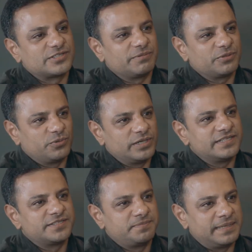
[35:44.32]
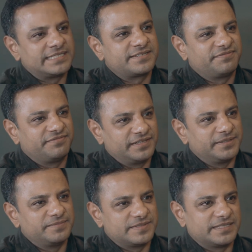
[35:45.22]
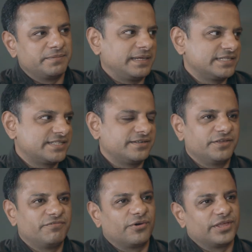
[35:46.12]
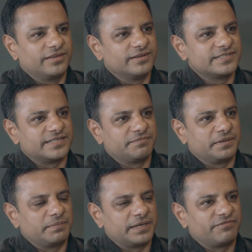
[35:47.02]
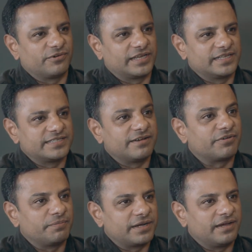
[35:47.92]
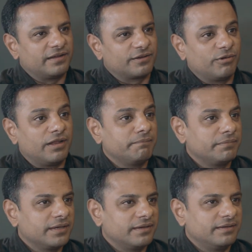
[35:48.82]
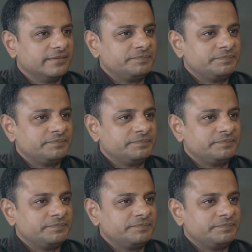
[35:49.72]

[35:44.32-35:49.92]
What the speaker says: some of the world's best films in the past 30, 40 years that have been made for kids are from Iran, Colombia.